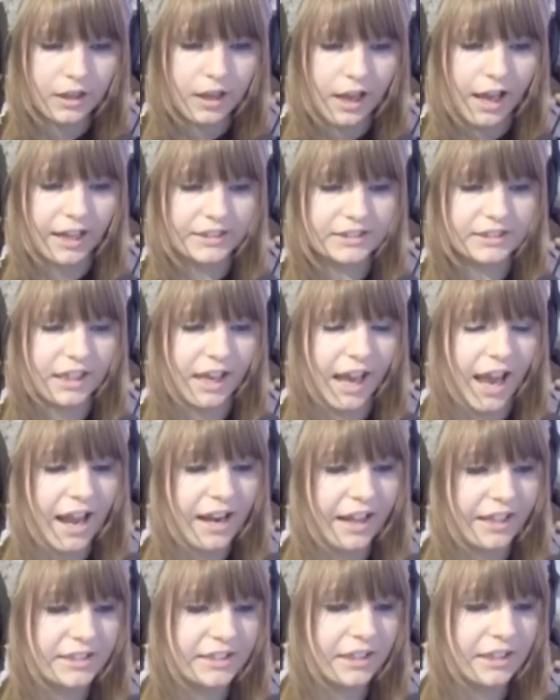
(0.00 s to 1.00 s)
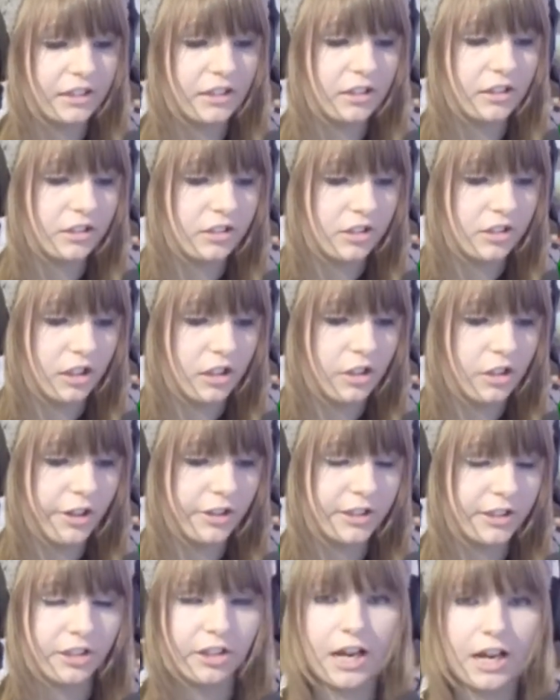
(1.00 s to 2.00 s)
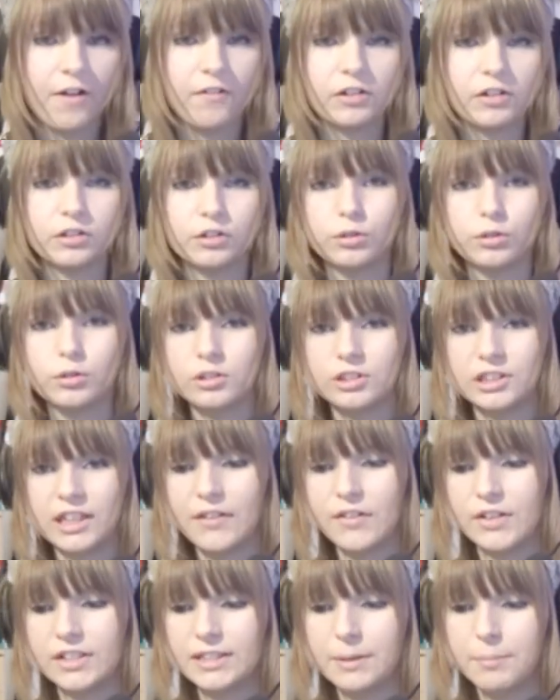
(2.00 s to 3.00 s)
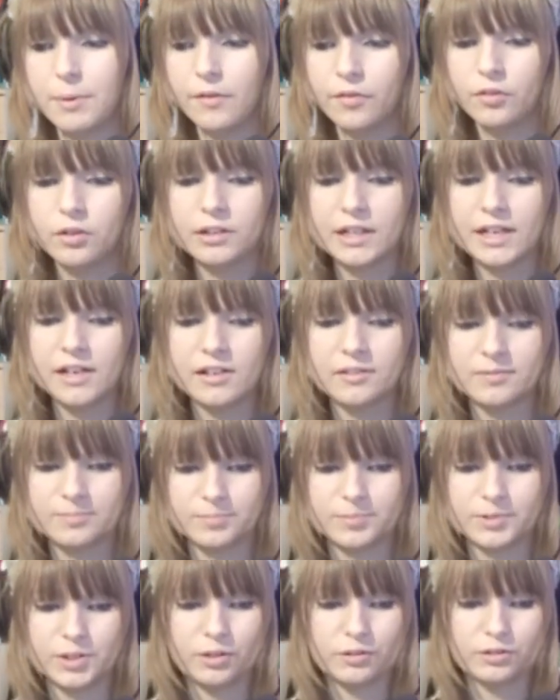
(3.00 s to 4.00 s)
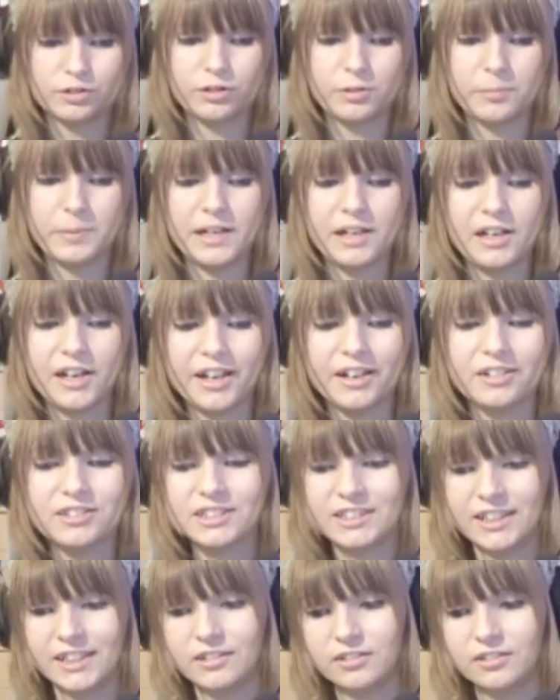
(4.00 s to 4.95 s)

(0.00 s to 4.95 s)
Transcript: Actually, Alex and Lucy are going to have a little talk together because they both got their social a bit low, so